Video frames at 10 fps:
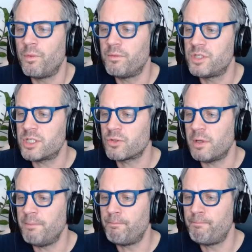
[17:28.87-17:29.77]
just
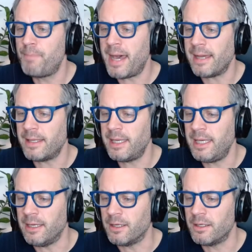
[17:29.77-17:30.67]
going back
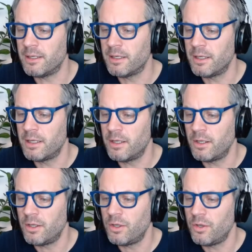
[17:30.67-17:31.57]
here,
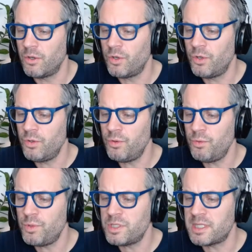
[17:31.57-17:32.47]
who
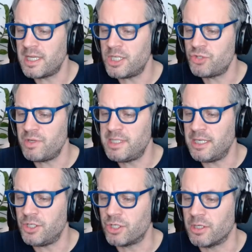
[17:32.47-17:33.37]
was the history
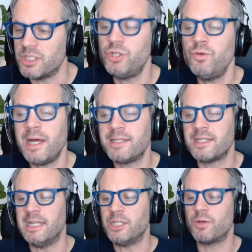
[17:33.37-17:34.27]
teacher? It's you,
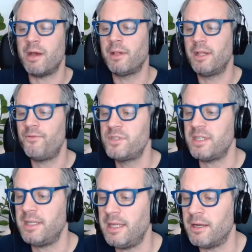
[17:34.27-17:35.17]
Anthony. So I'd love to
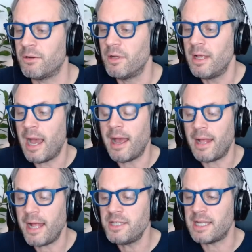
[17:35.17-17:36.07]
hear.
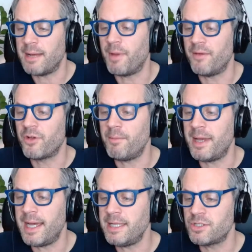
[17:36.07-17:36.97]
Anthony, I've got
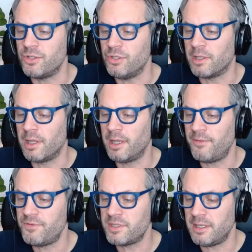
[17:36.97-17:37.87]
my eyes on you. I'd
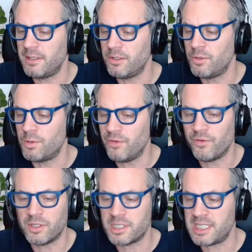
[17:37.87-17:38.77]
love to know what you've
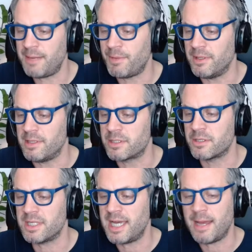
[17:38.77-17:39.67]
got to say about this,
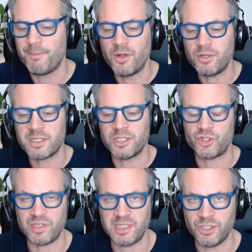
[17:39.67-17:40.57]
because I am not a
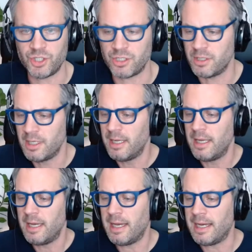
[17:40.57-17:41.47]
history teacher,
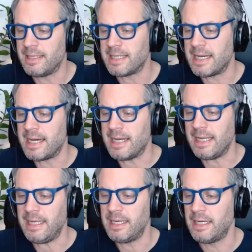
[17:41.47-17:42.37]
and I